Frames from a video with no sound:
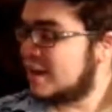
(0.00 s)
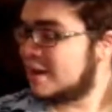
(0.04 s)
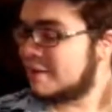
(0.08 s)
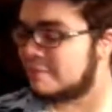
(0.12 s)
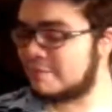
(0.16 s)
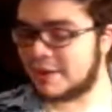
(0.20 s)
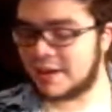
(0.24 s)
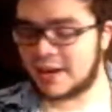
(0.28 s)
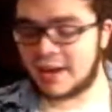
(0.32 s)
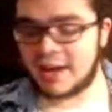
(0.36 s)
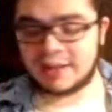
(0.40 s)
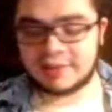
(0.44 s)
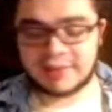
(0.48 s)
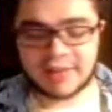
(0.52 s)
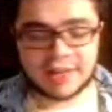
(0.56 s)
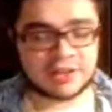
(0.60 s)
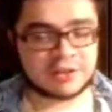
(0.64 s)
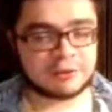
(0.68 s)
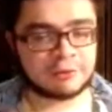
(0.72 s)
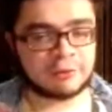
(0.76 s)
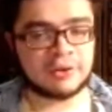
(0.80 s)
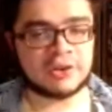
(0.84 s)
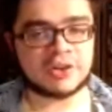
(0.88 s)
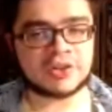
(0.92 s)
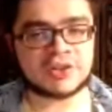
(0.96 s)
But let's
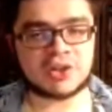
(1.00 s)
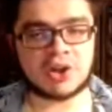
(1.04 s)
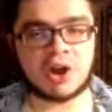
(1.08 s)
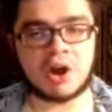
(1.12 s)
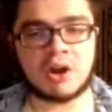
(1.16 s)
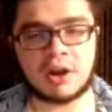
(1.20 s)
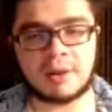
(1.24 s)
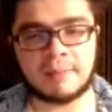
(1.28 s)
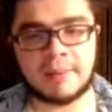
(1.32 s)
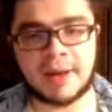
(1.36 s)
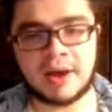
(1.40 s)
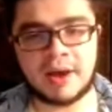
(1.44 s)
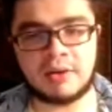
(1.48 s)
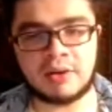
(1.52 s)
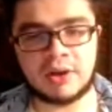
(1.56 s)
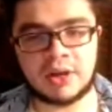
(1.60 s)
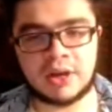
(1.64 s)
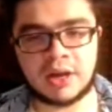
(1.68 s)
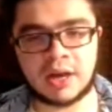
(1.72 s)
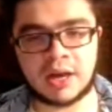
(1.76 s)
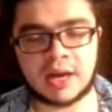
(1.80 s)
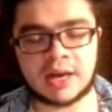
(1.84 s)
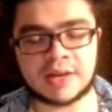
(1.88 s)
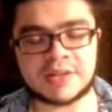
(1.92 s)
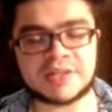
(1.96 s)
first talk about
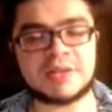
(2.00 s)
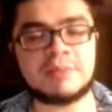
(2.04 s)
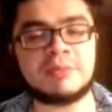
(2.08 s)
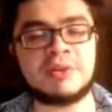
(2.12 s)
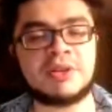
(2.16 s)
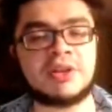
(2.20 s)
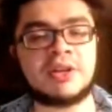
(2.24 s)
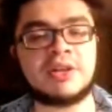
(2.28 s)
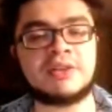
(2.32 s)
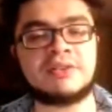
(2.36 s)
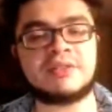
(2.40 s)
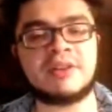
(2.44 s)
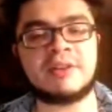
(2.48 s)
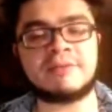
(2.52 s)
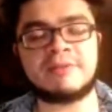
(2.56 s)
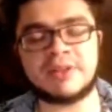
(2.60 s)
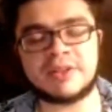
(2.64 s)
some of the good stuff,